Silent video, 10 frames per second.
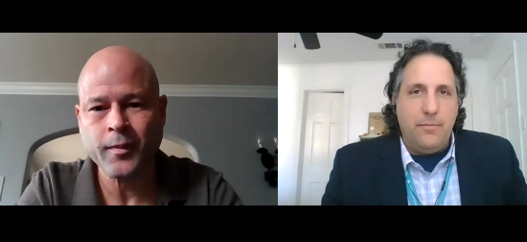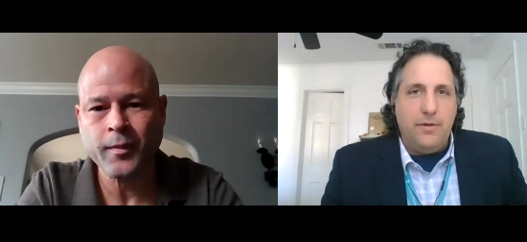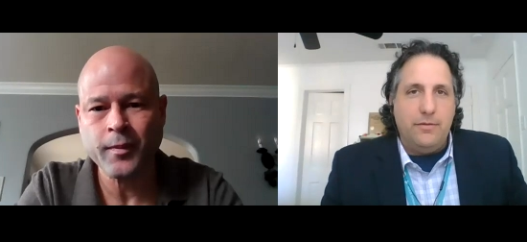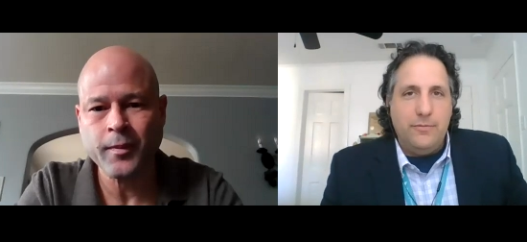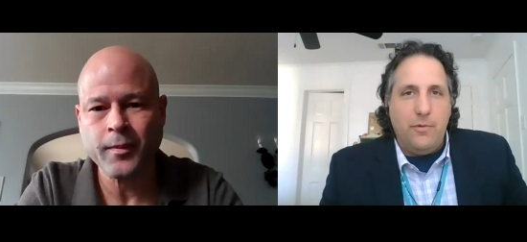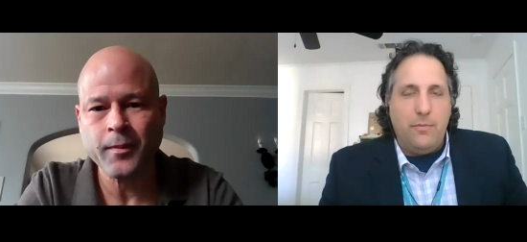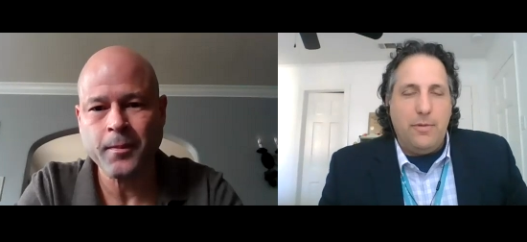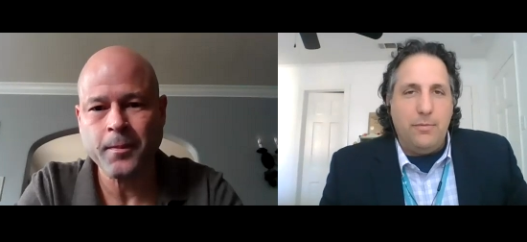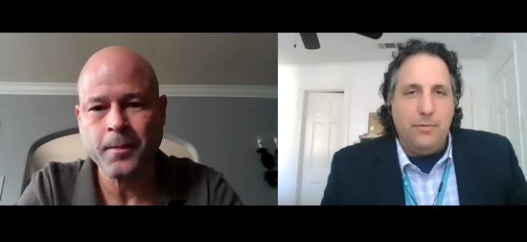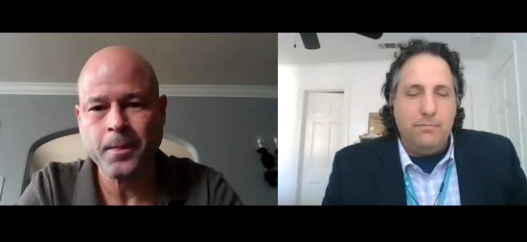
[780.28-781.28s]
Speaker 1: maybe you want
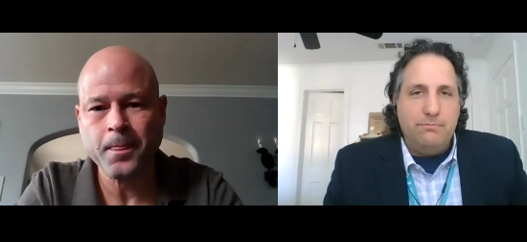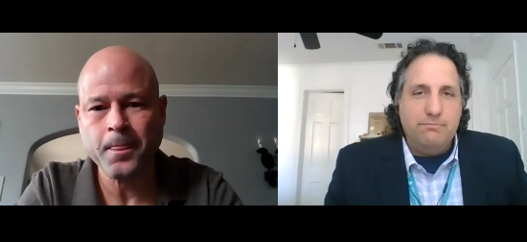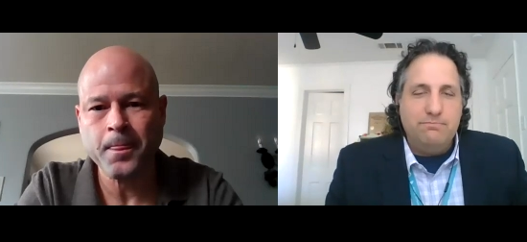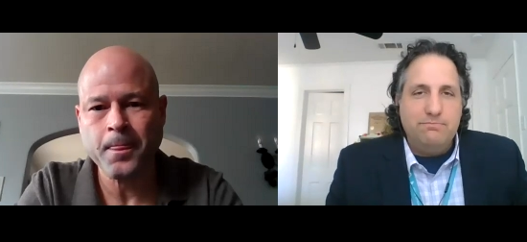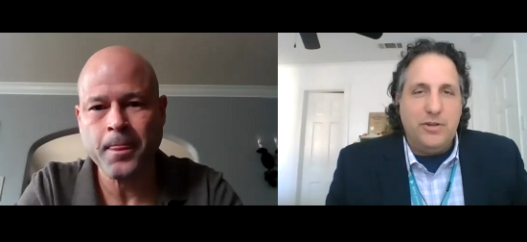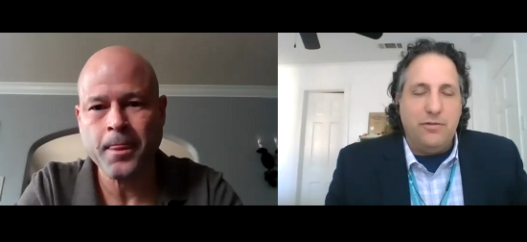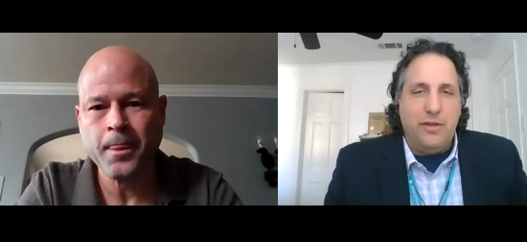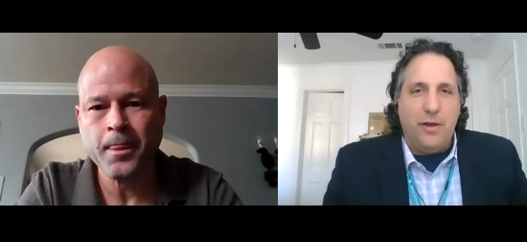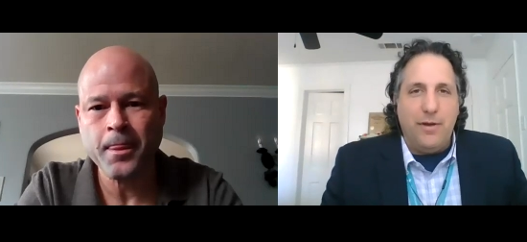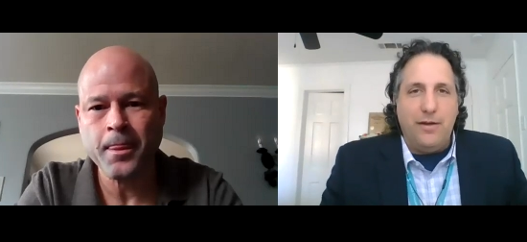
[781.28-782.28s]
people to
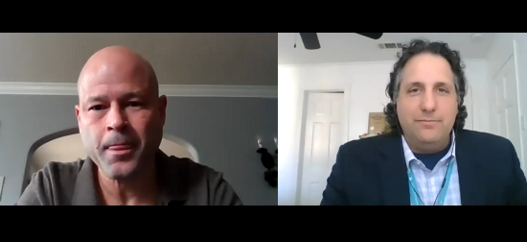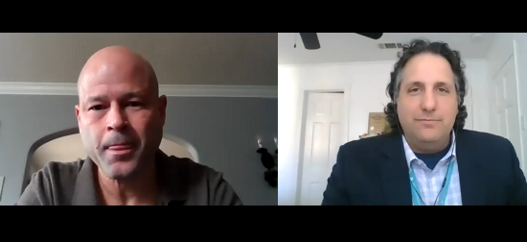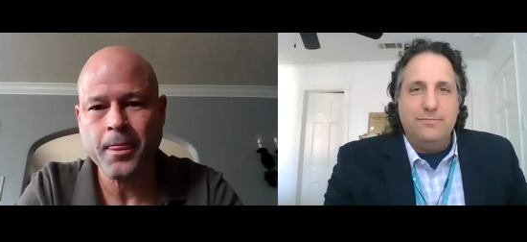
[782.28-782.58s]
think about?